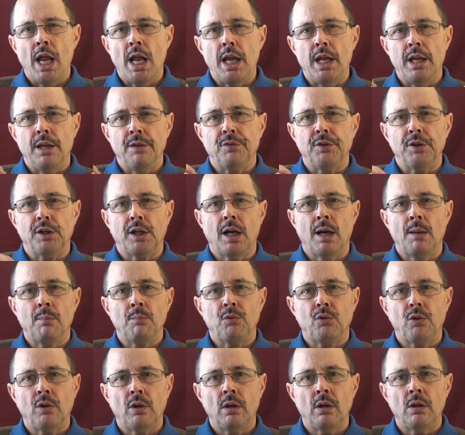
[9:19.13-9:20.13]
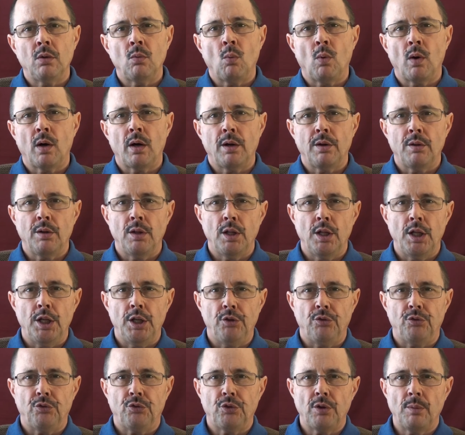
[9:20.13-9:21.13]
If it comes in where
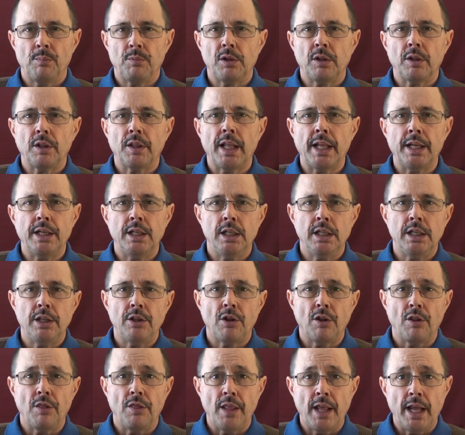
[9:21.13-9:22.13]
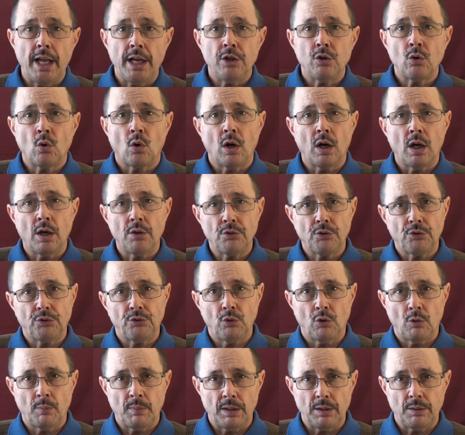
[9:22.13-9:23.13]
it's something that neither they nor others
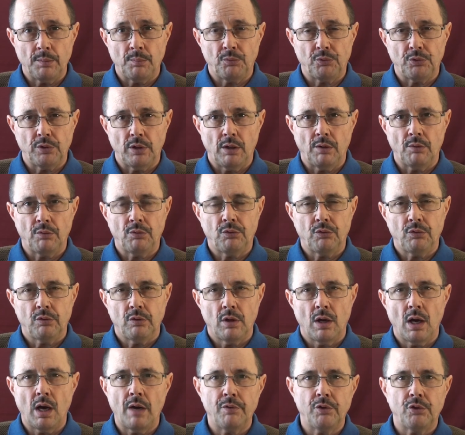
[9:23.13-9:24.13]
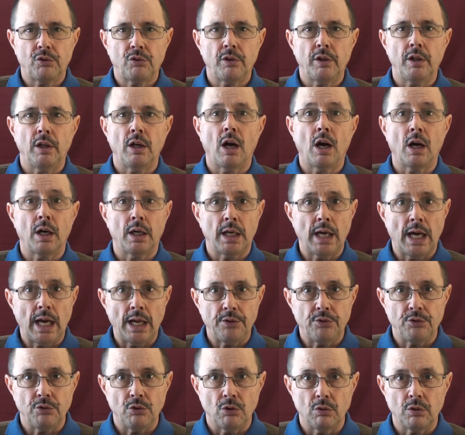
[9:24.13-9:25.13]
know about themselves, obviously our
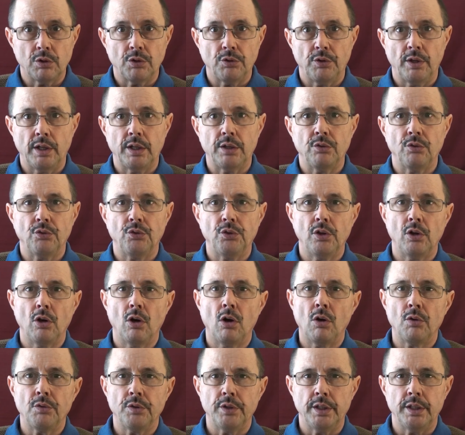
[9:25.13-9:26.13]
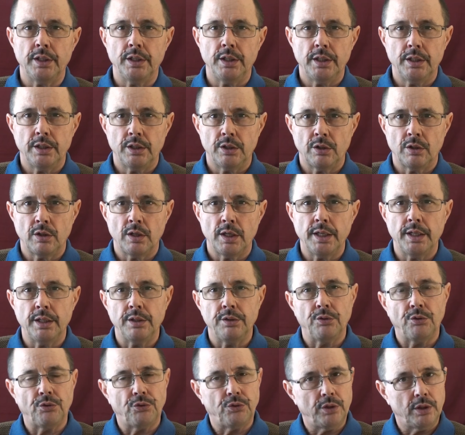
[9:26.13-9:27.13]
guides know because they can see all the inner
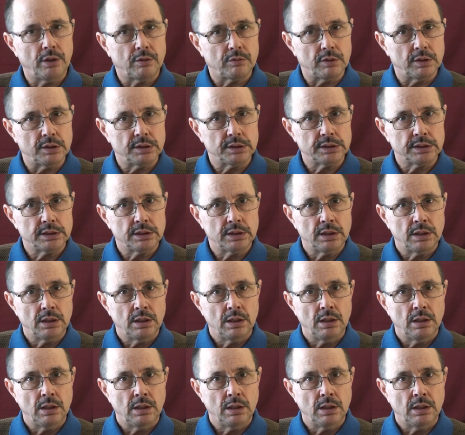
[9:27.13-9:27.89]
hidden secrets,